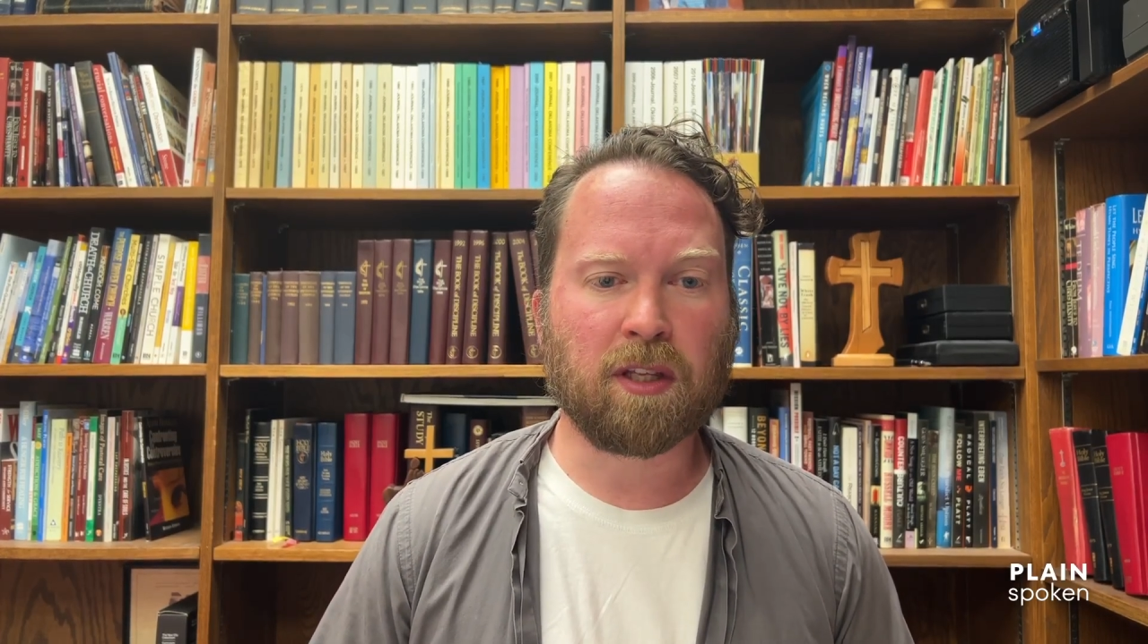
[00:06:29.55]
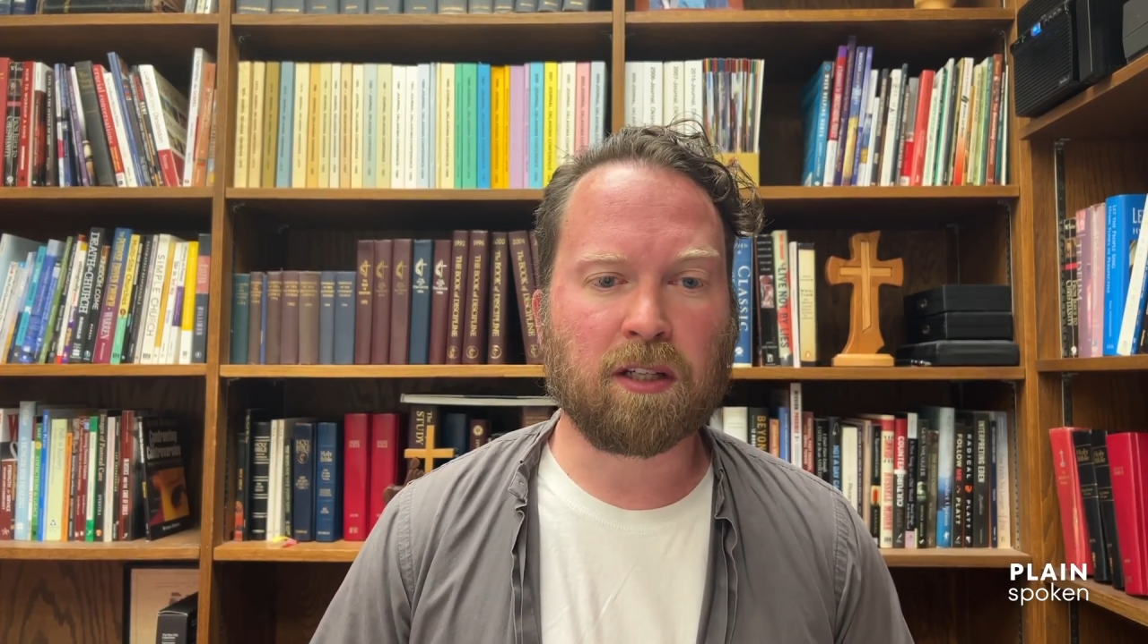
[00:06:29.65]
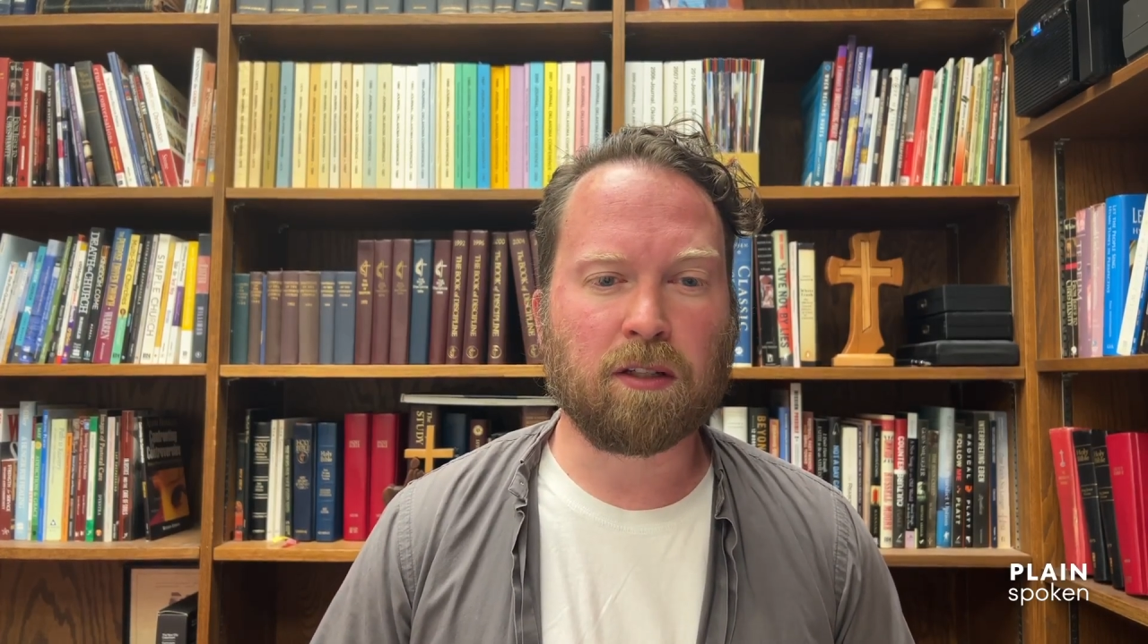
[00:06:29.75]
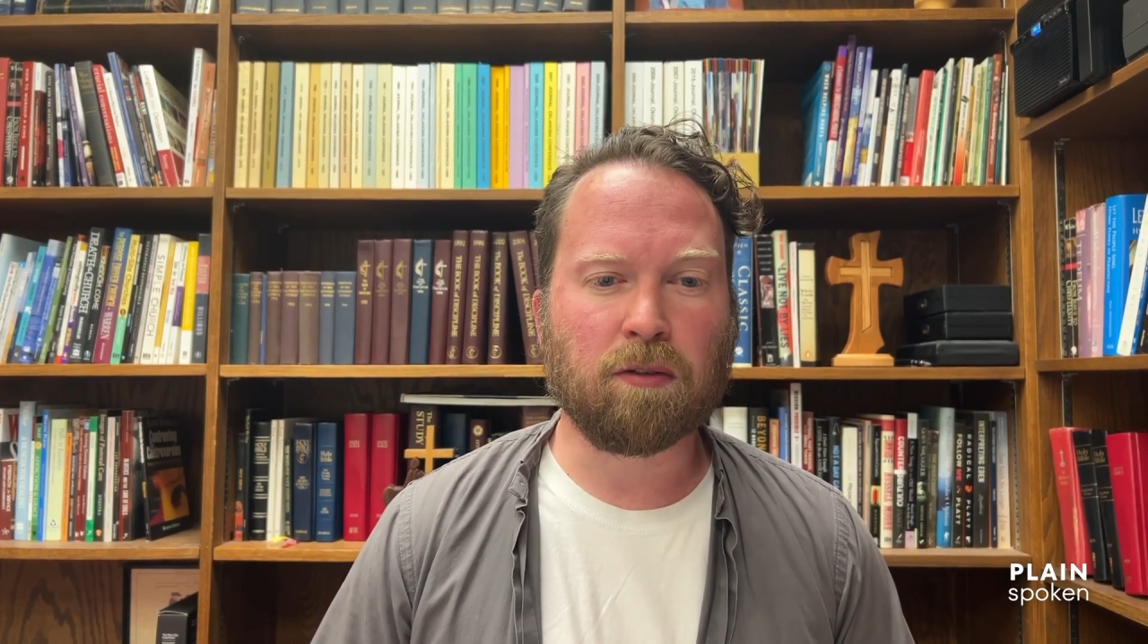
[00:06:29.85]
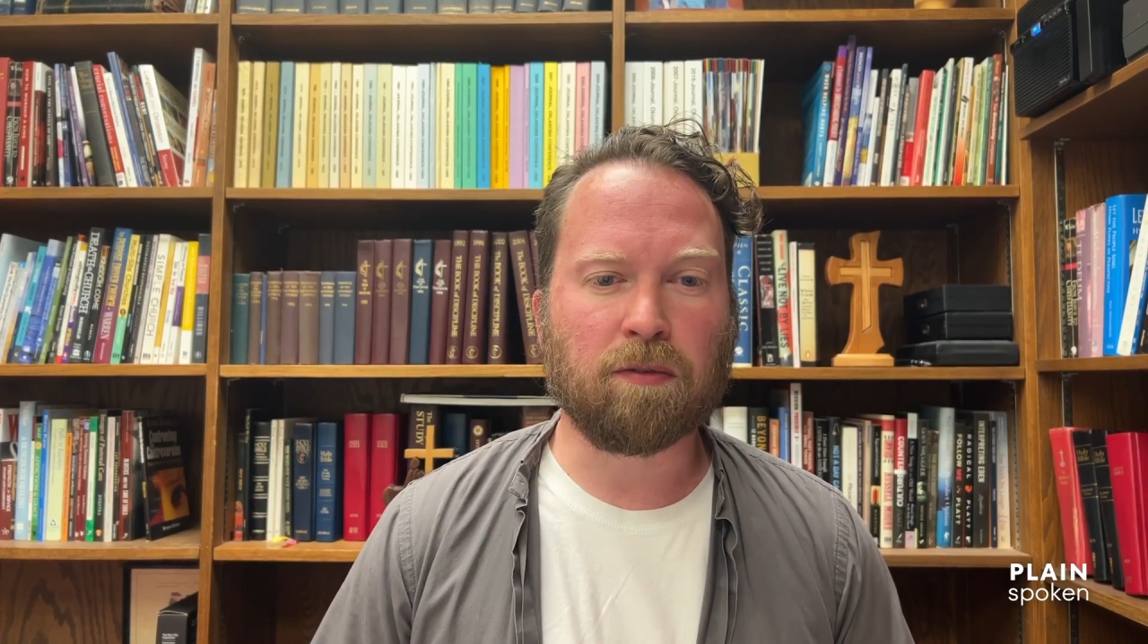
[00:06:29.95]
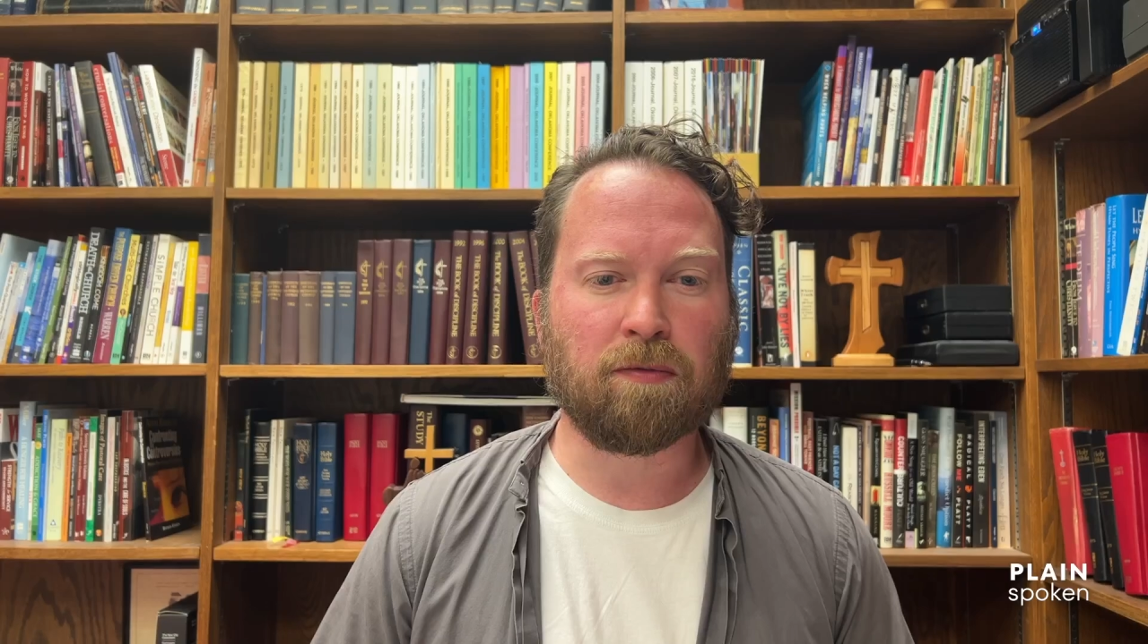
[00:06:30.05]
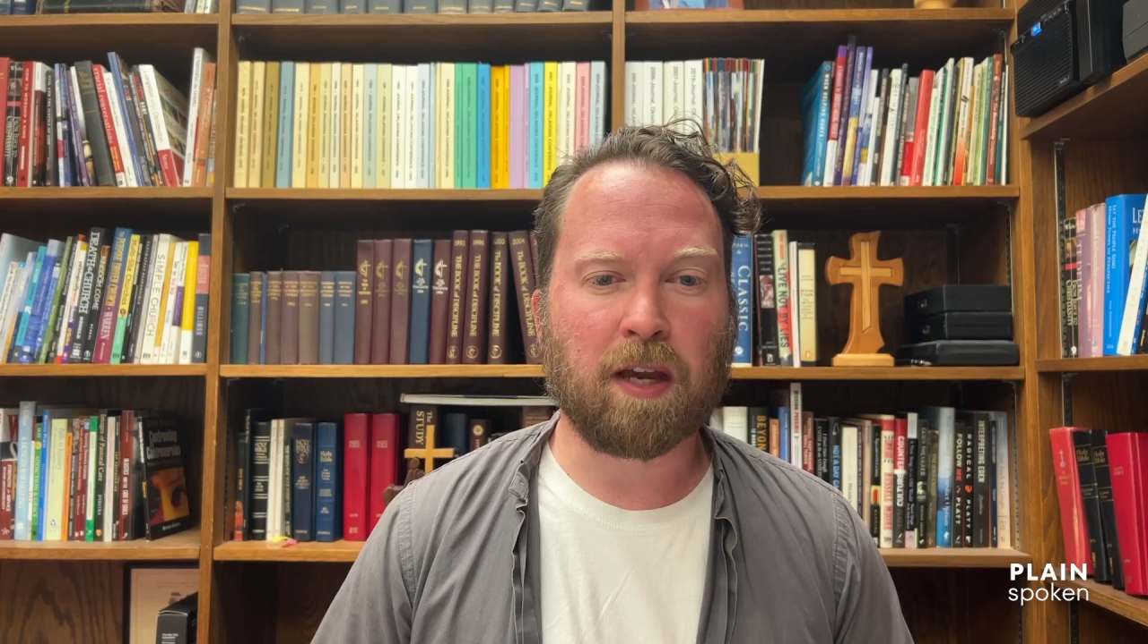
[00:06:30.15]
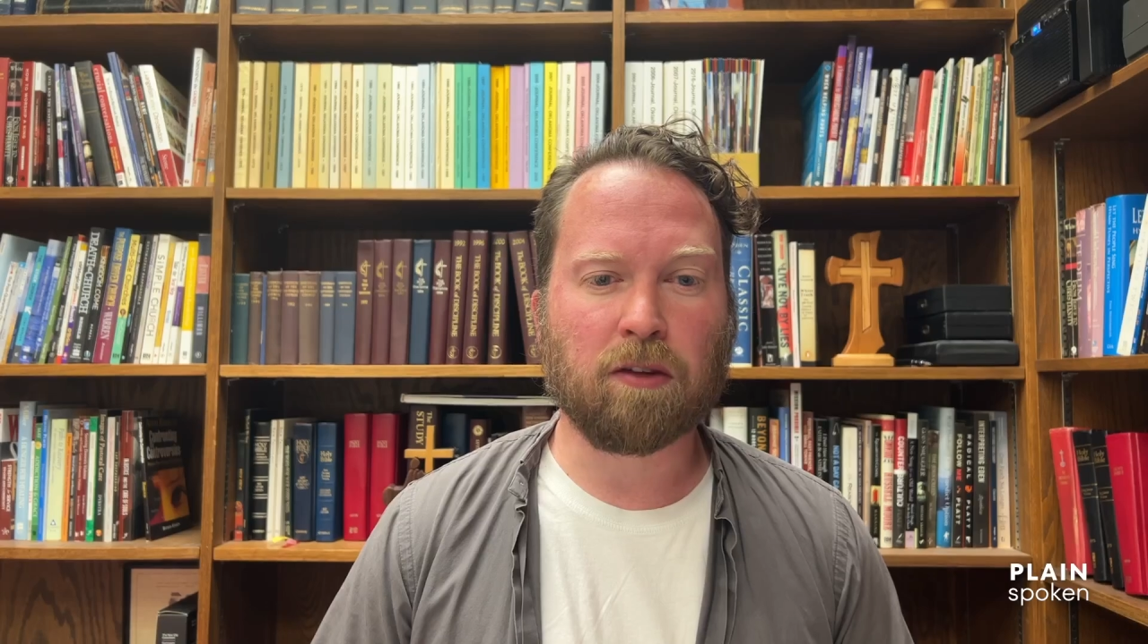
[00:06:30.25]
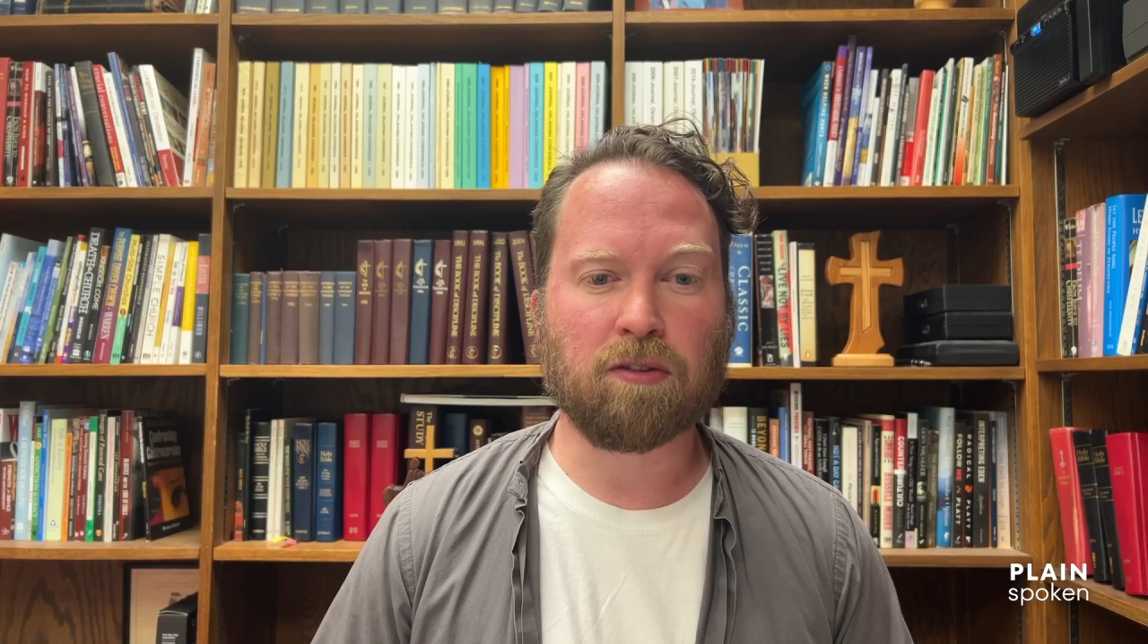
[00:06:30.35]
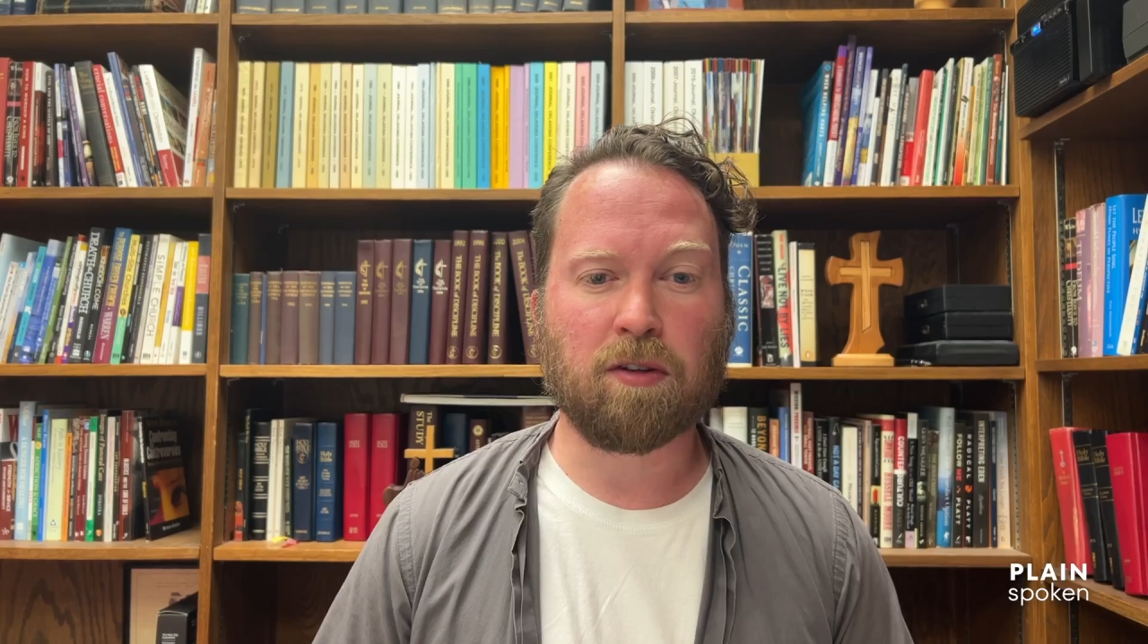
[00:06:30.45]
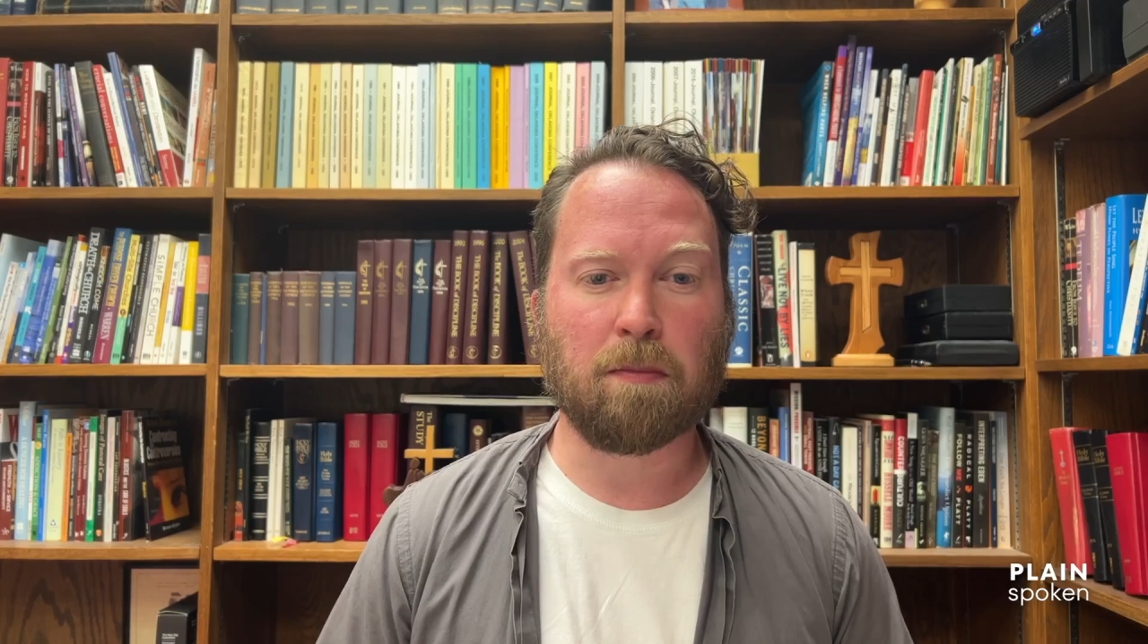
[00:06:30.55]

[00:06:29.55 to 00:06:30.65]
think you failed